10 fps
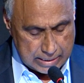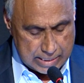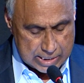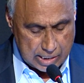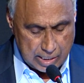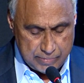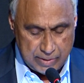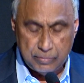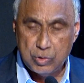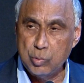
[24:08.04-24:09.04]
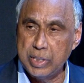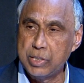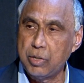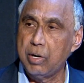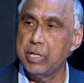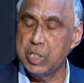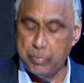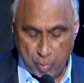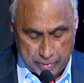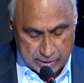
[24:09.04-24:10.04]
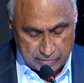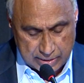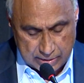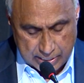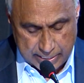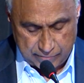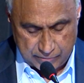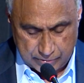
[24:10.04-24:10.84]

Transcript: Let's help them through their darkest moment of their life.